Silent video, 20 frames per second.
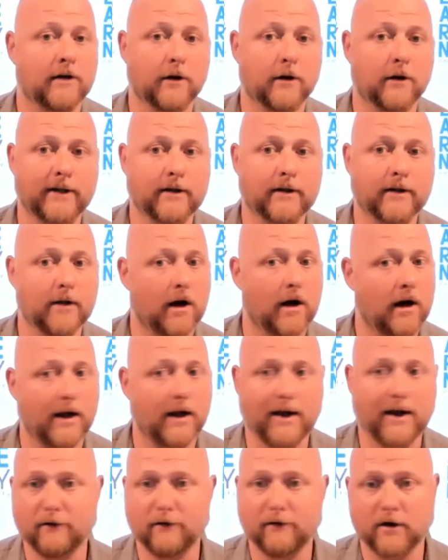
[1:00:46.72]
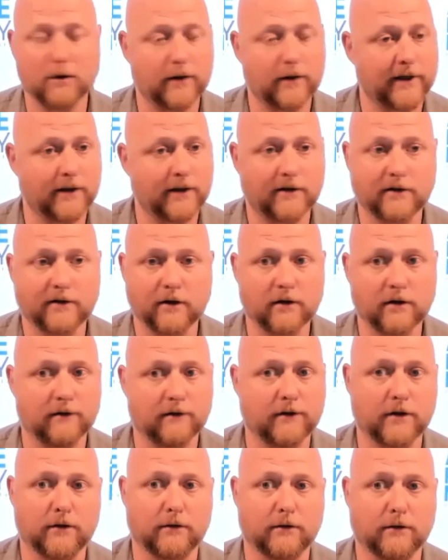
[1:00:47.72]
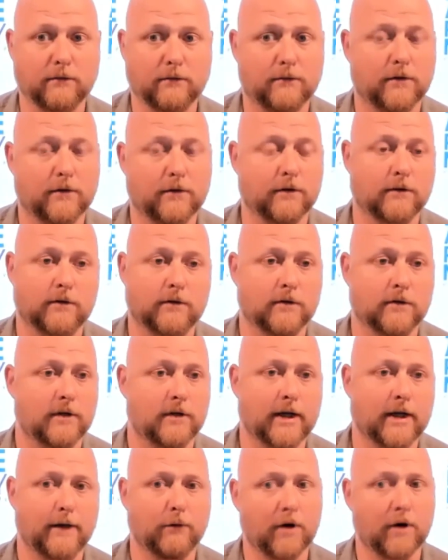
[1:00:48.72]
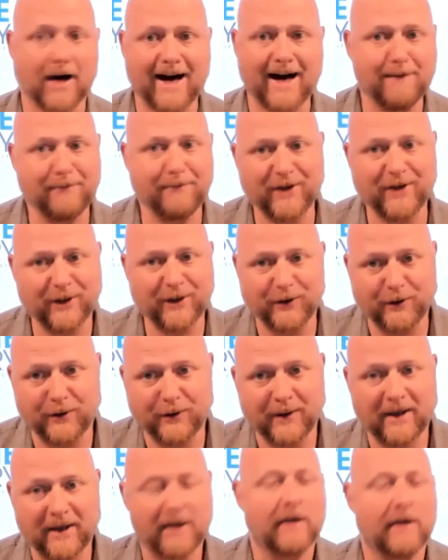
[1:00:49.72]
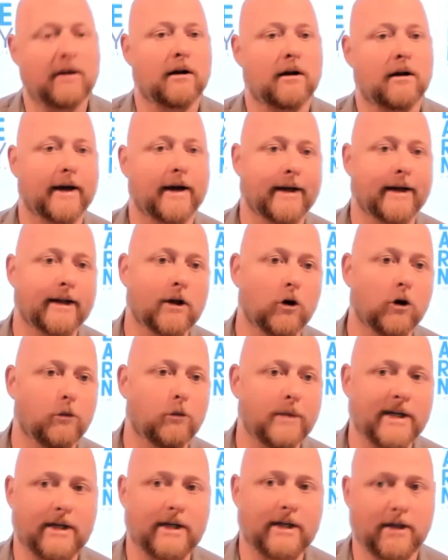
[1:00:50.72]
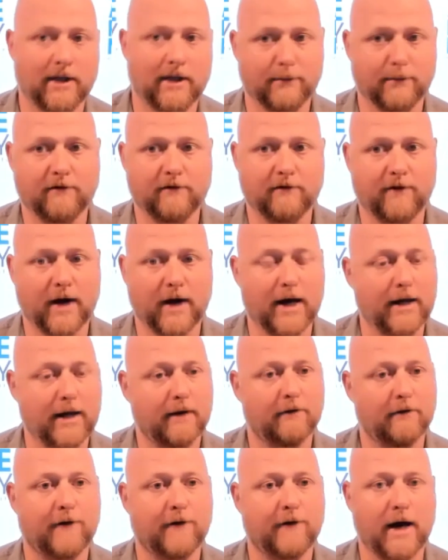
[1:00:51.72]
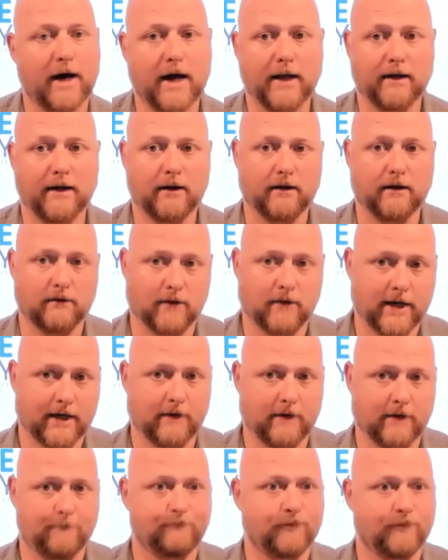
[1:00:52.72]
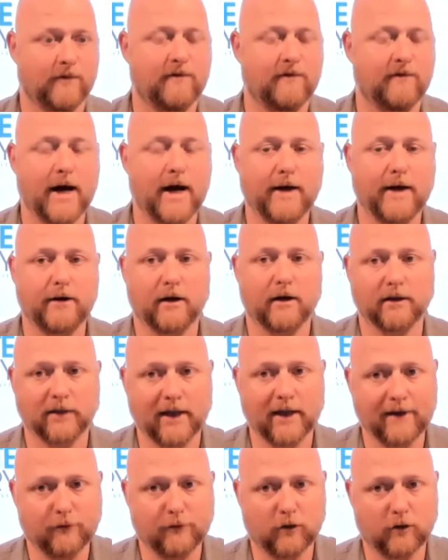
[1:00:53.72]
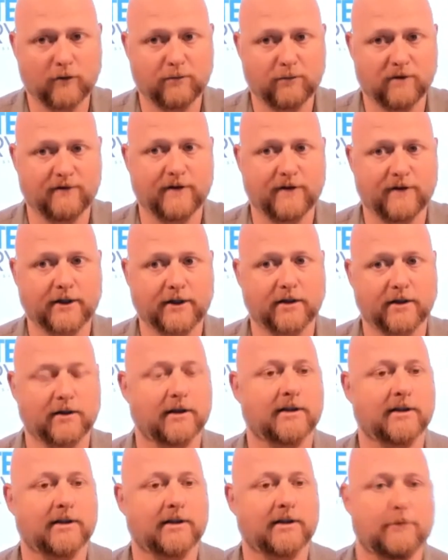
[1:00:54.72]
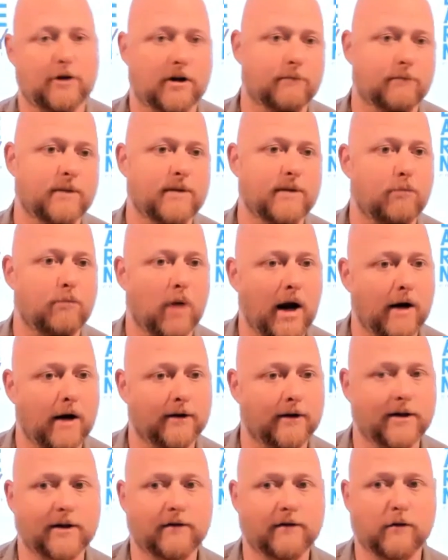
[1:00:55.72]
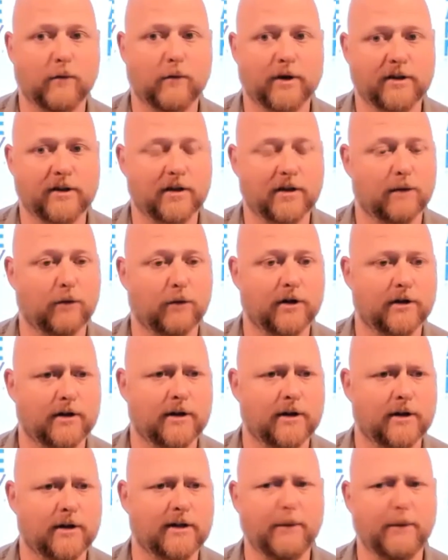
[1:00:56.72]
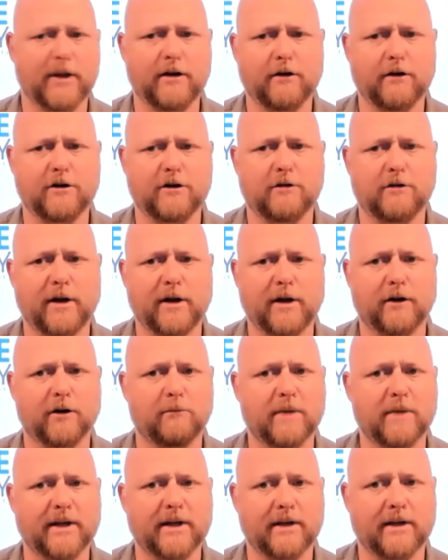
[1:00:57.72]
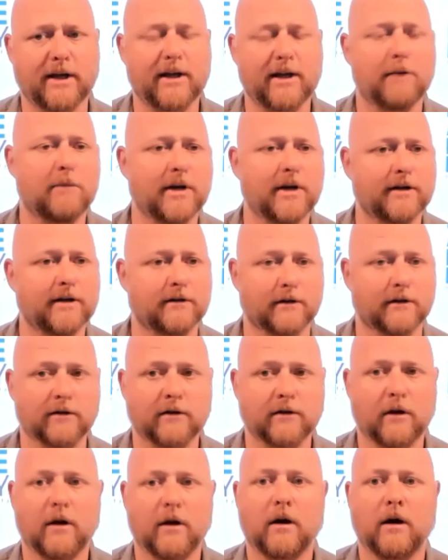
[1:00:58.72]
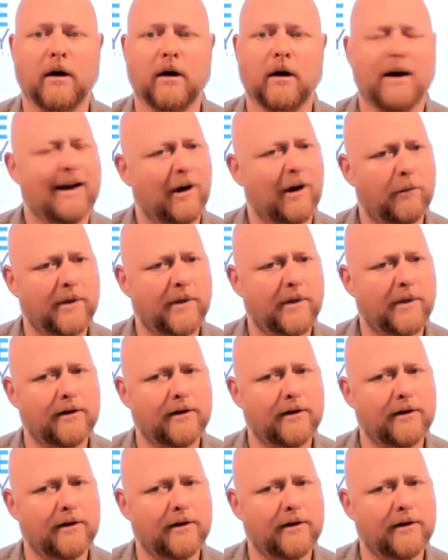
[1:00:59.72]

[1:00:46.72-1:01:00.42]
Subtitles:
So it's not ever going to serve you to say, well, I'm new. Like, don't be timid. Find a level of professionalism you can be proud of. And when someone says, how many years you've been in the business? Help me